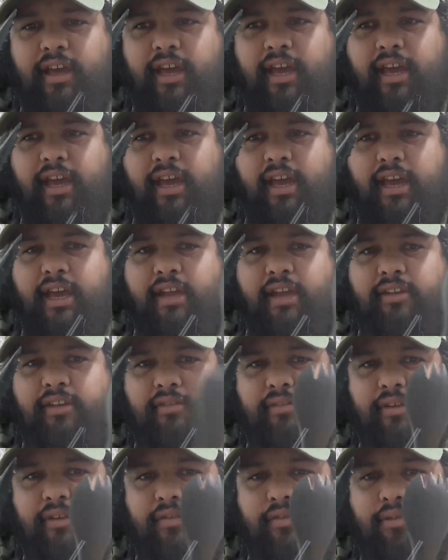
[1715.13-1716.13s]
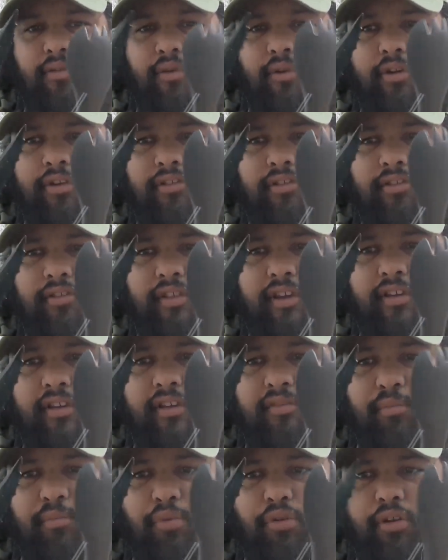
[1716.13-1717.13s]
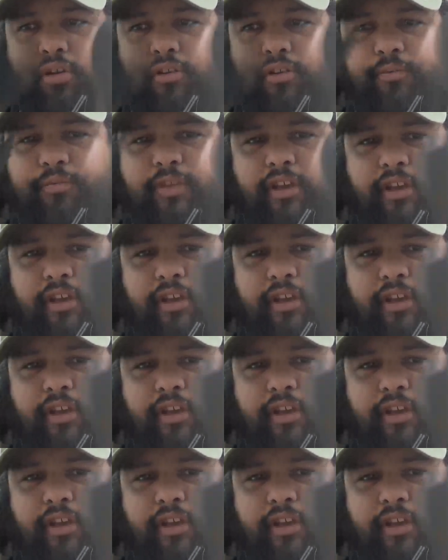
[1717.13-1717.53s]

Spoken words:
and, of course, the spork.